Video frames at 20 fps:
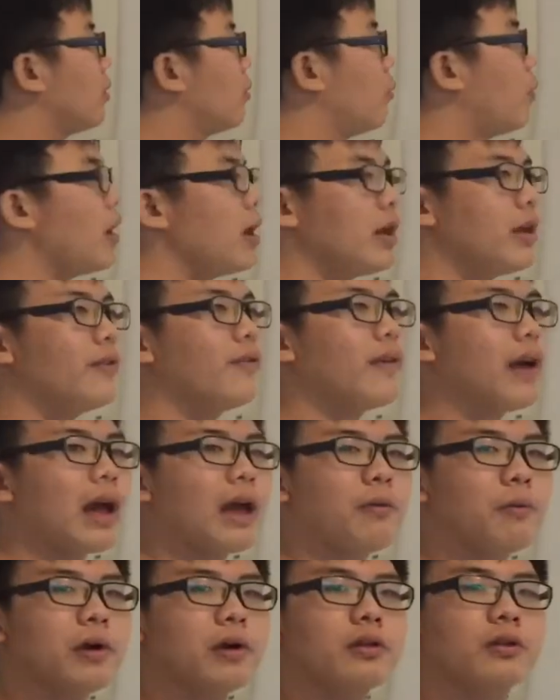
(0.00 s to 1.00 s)
what if
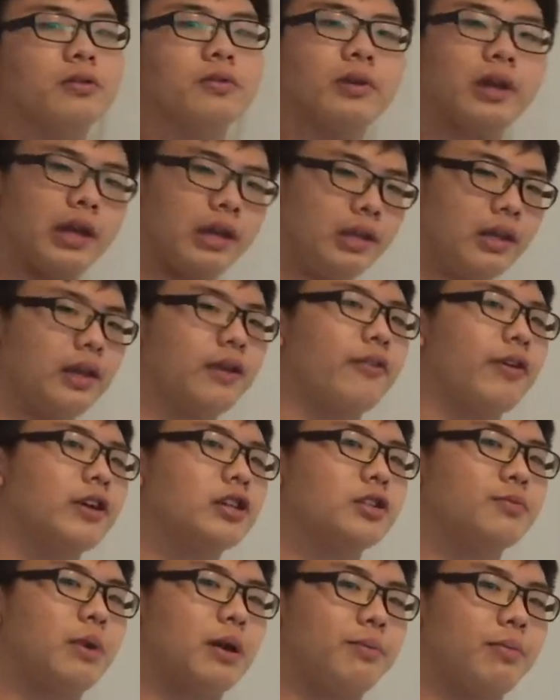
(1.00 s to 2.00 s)
I want to do
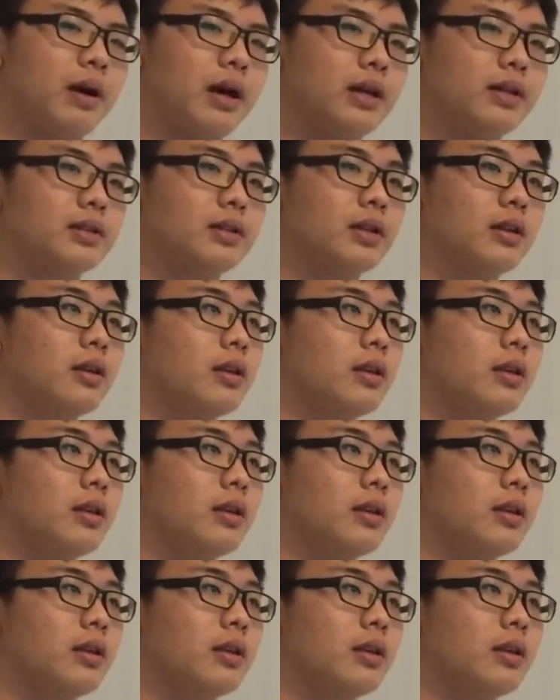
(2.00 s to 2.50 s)
integration by parts?